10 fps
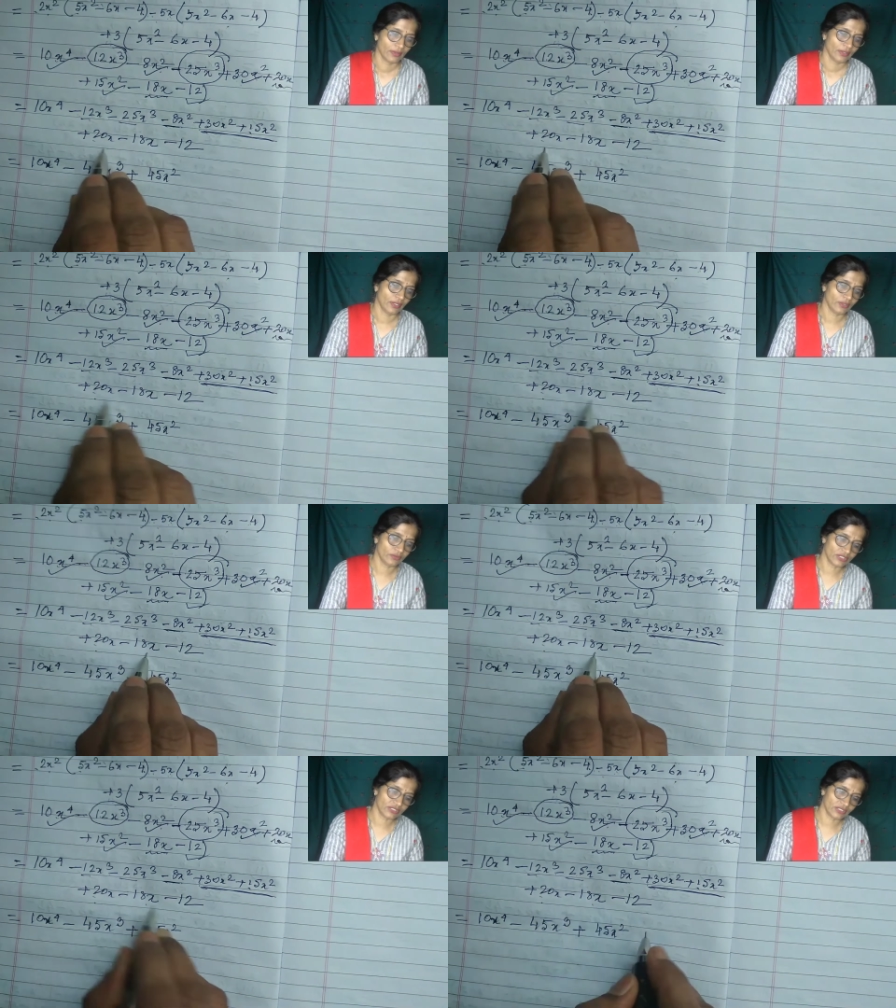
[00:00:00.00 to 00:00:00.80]
Now
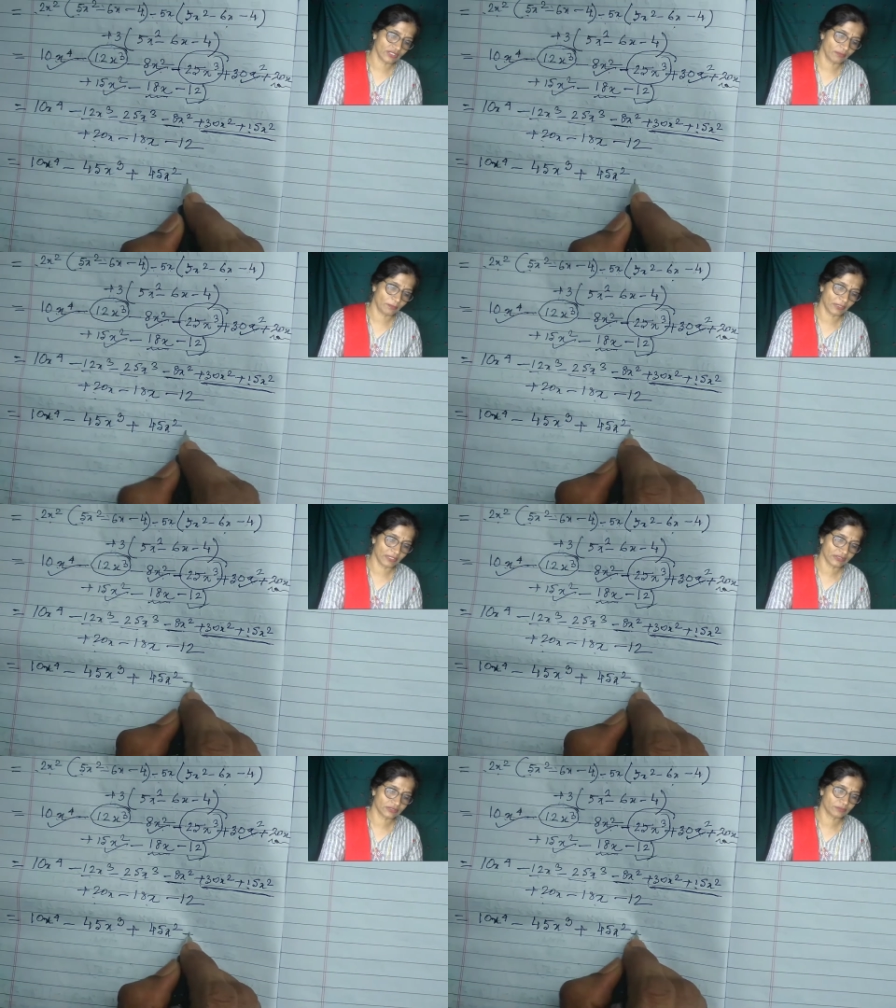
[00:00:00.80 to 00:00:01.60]
this here
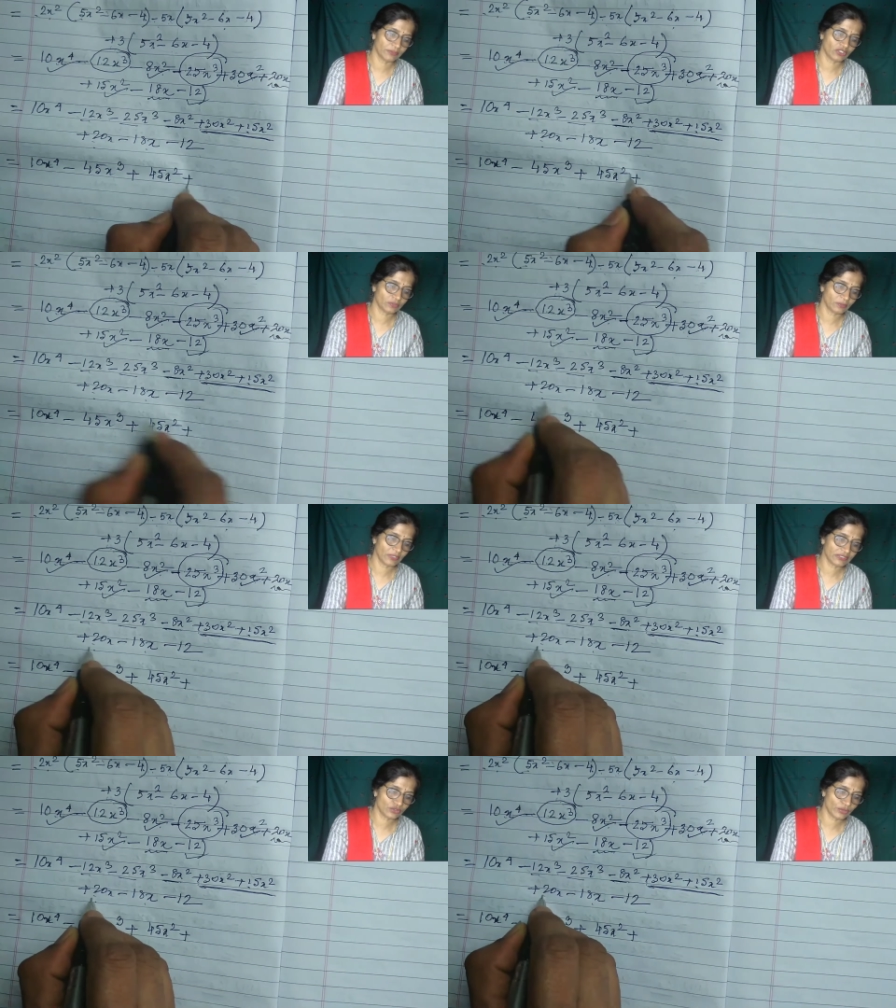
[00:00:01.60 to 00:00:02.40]
plus, because
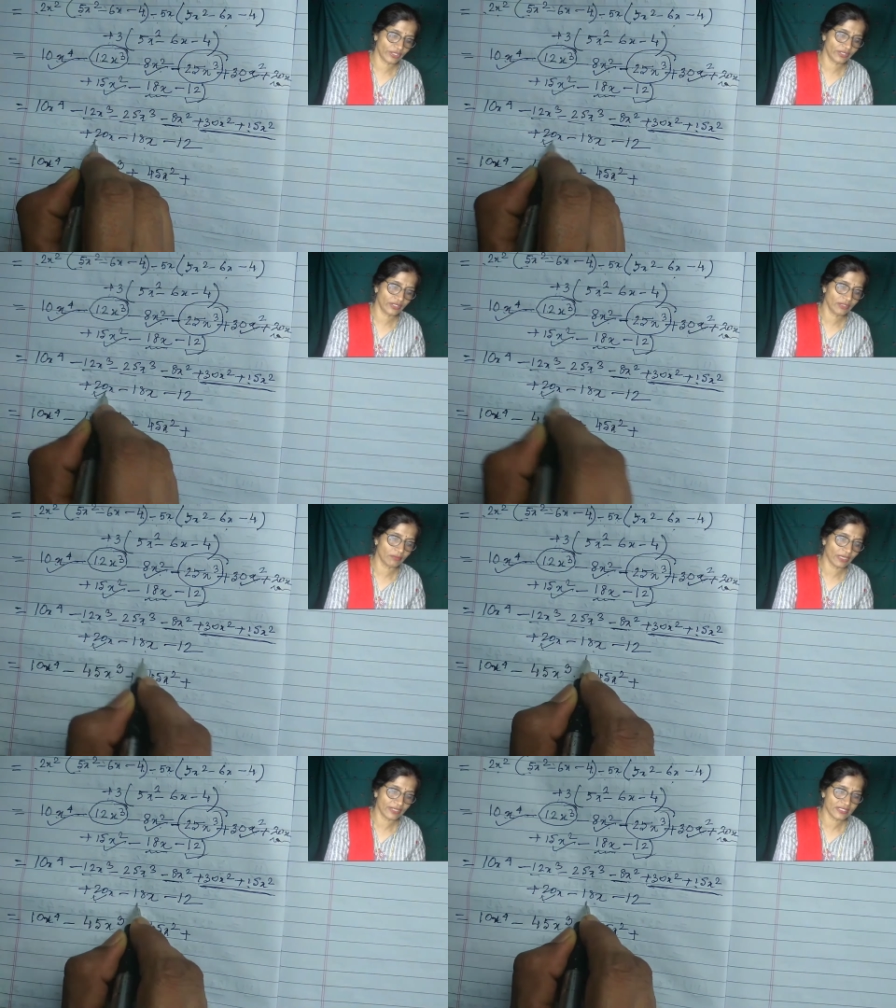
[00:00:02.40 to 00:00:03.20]
plus 20
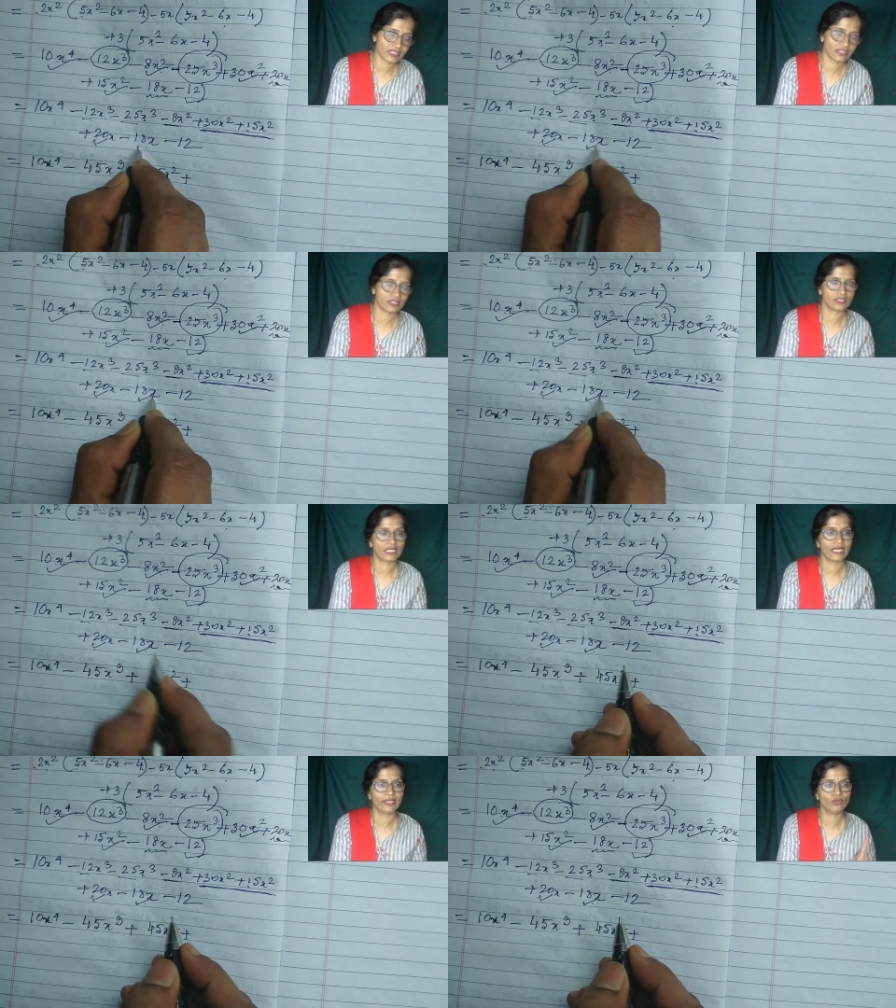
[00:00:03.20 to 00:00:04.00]
minus 18.
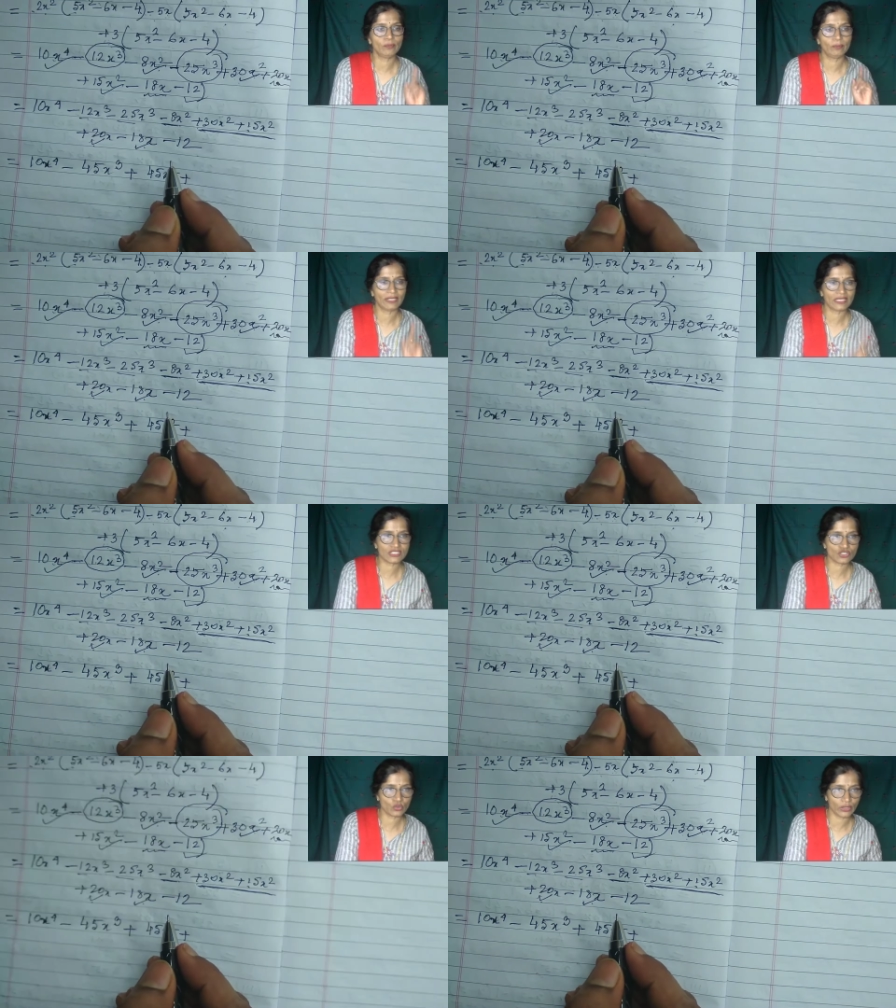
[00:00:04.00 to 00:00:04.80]
I know plus
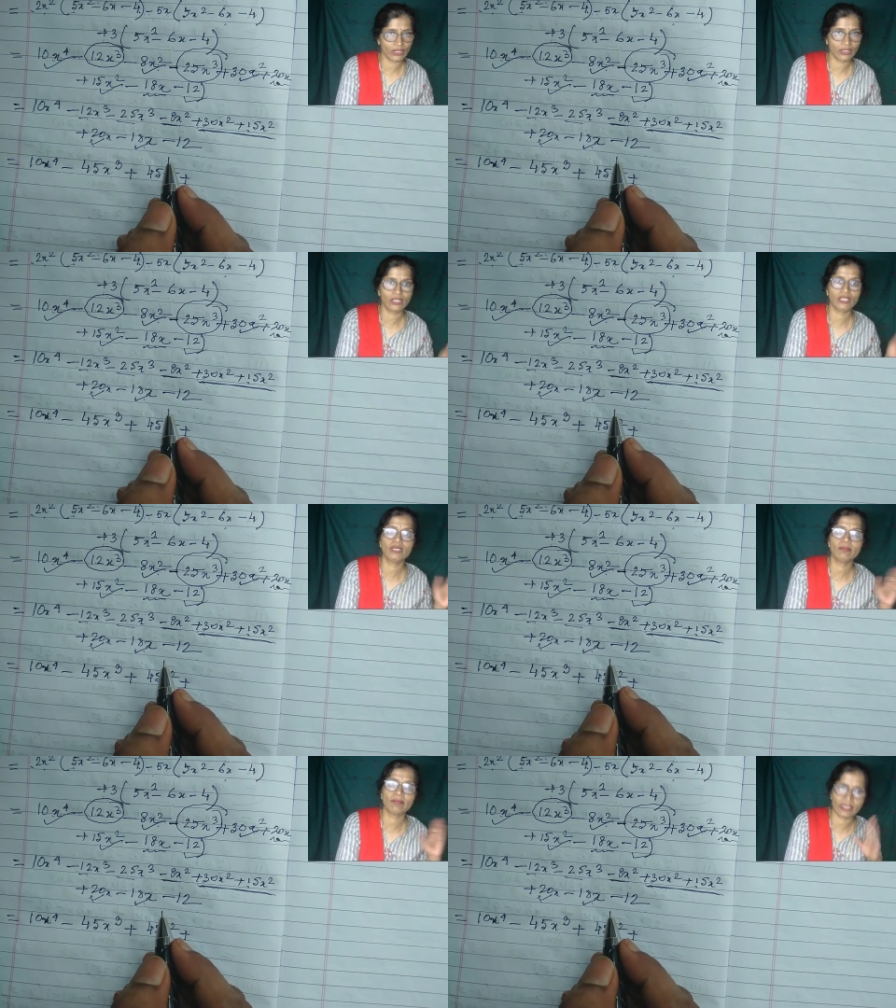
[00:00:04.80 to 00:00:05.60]
20
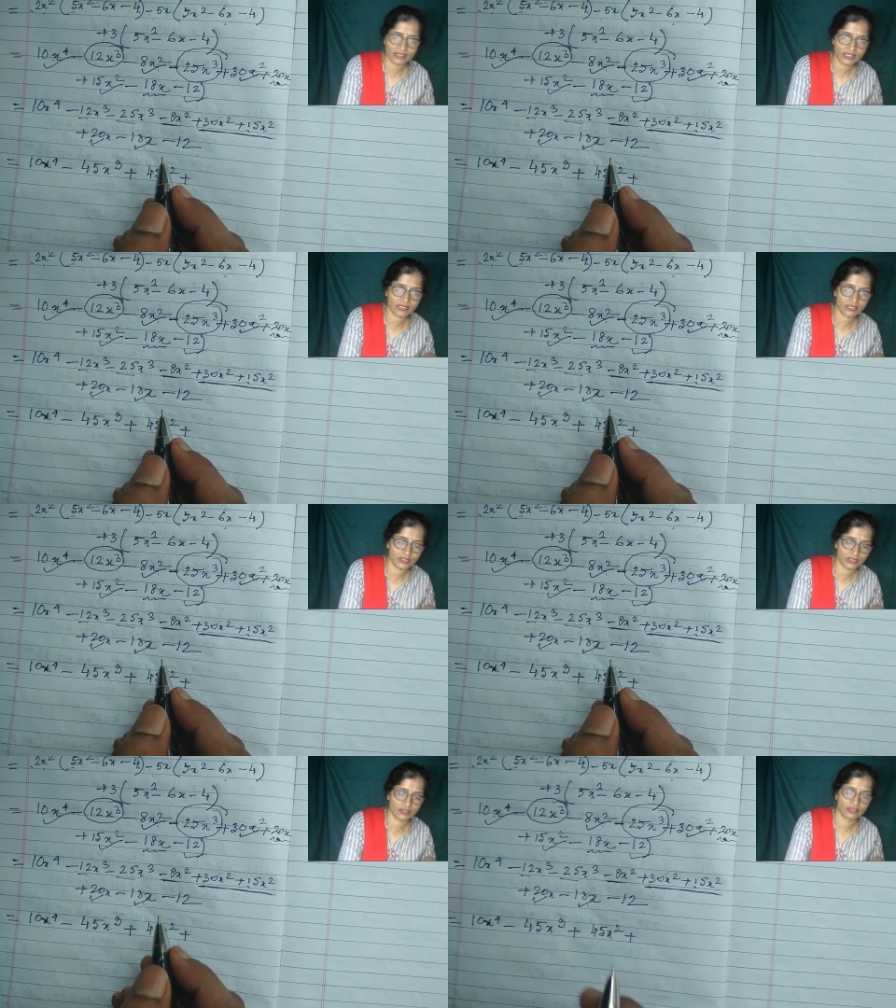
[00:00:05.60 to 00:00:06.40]
minus 18.
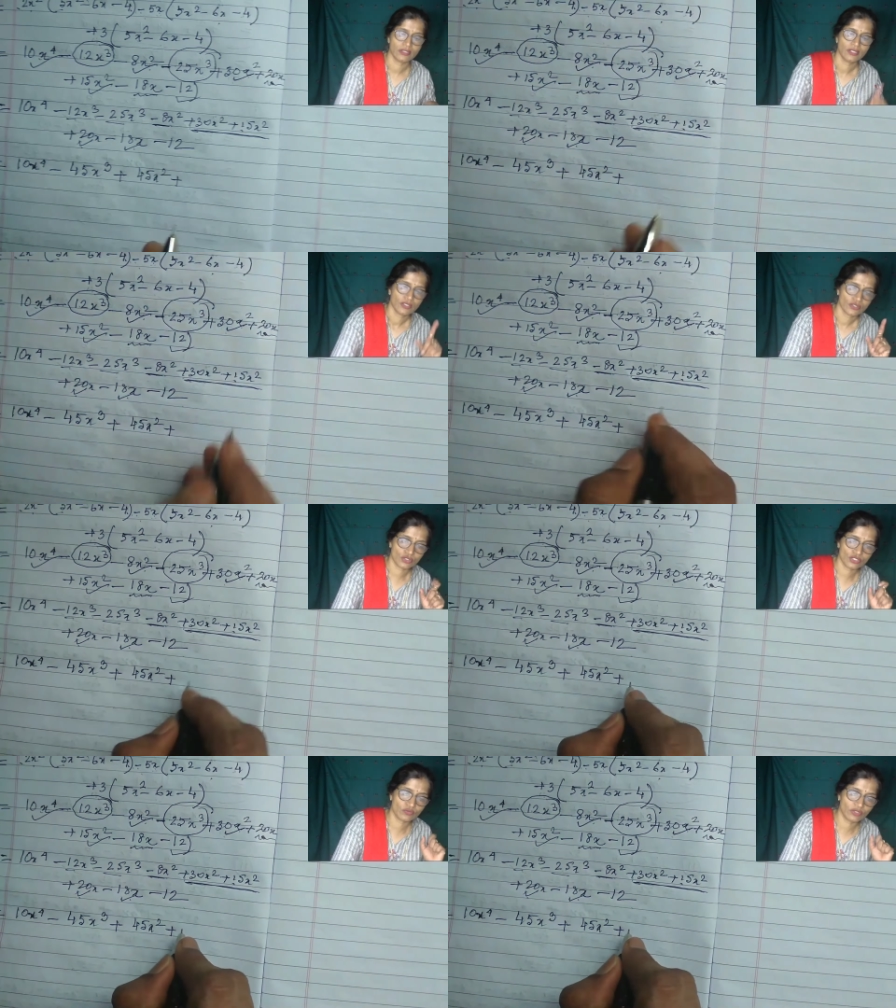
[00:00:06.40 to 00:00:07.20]
So it
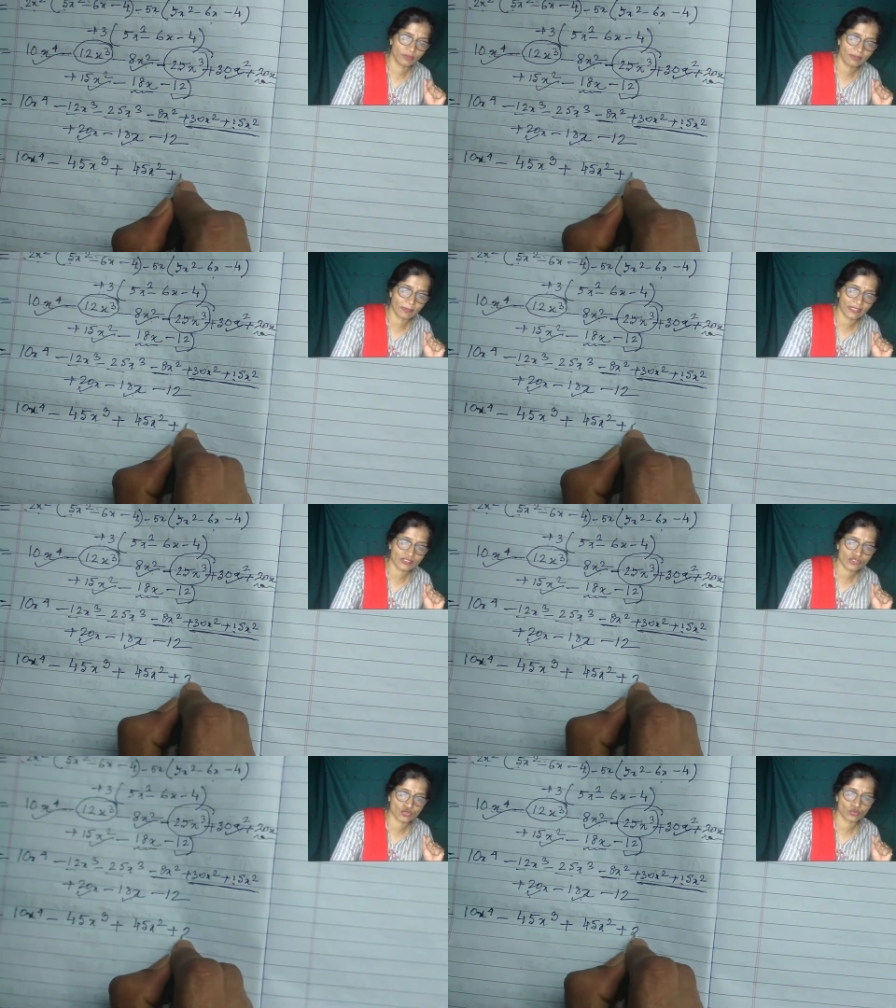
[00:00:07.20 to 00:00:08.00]
will be plus
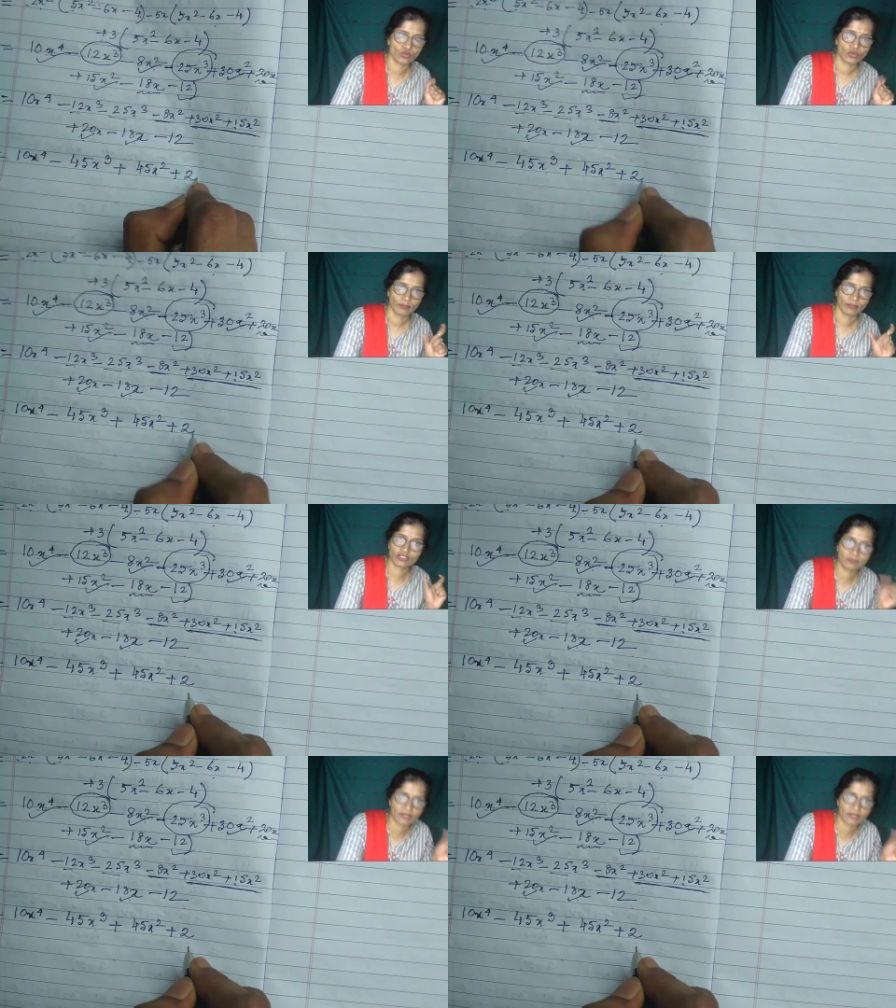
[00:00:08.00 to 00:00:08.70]
2. Because plus